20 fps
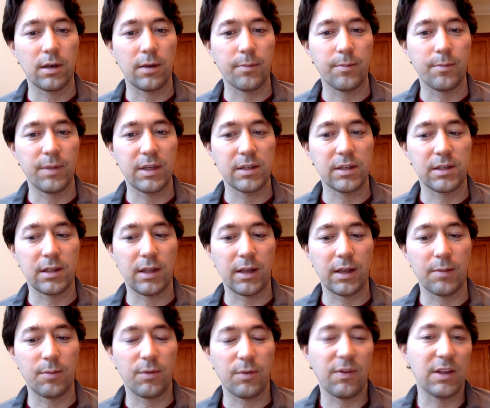because it like
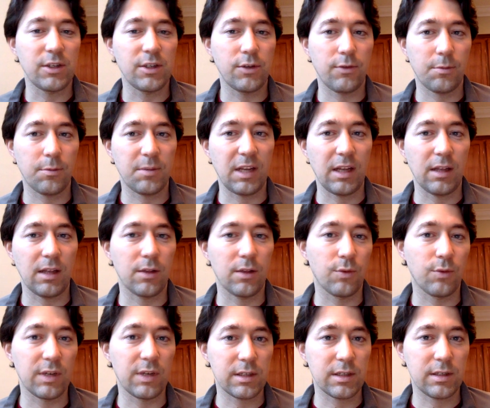prevents you from taking the
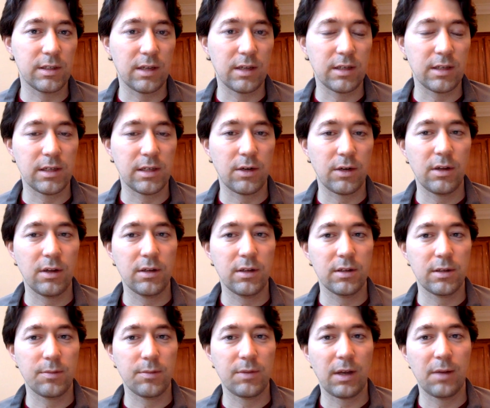risks necessary
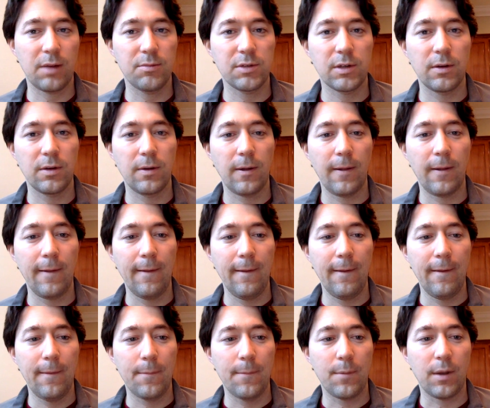sometimes.
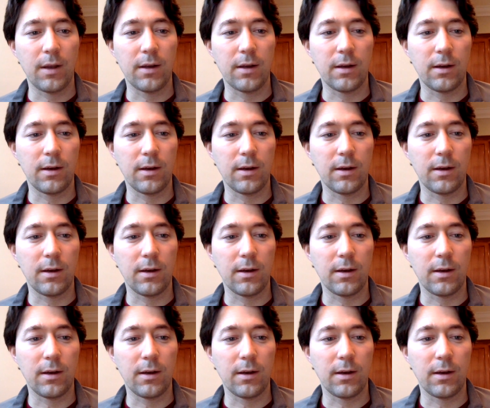But